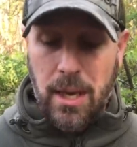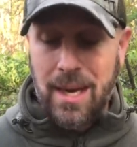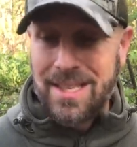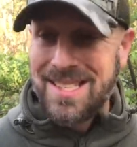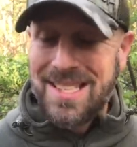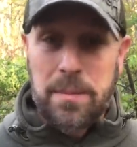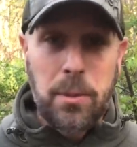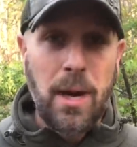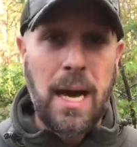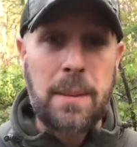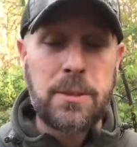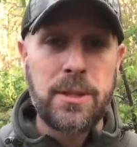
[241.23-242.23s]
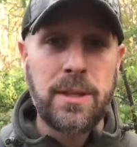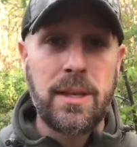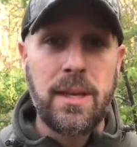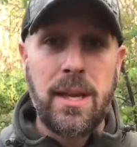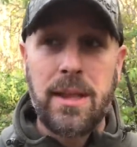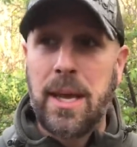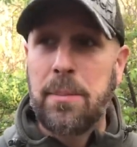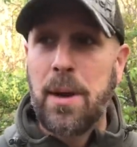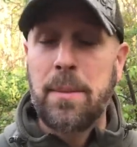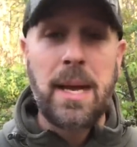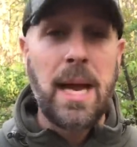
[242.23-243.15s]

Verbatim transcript: A simple option that probably